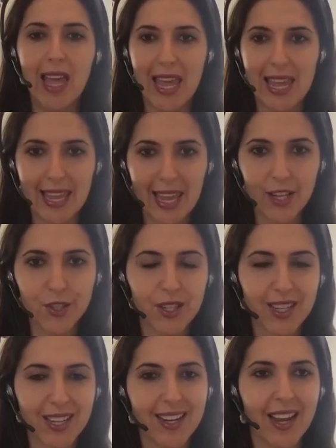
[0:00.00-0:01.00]
engaged
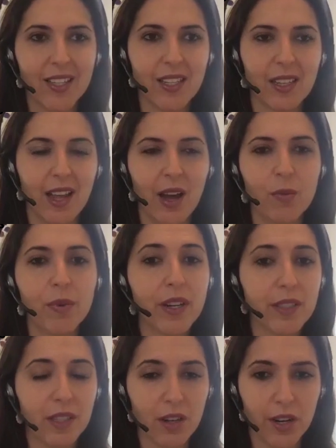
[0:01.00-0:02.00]
and connected, how
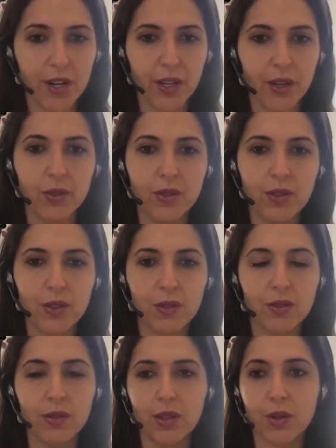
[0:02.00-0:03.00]
present are you
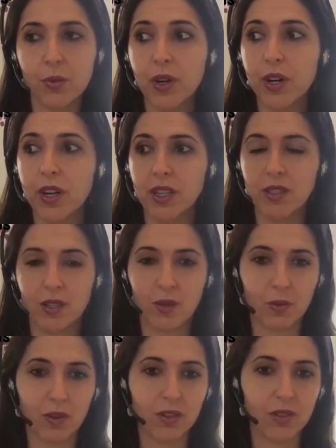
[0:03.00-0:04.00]
to your work and to
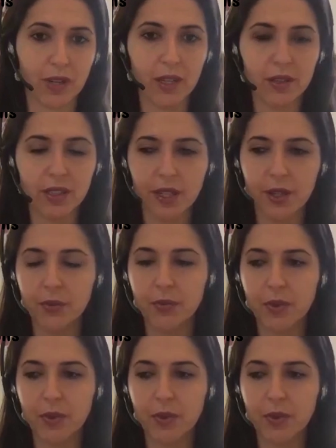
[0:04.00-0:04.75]
the world around you?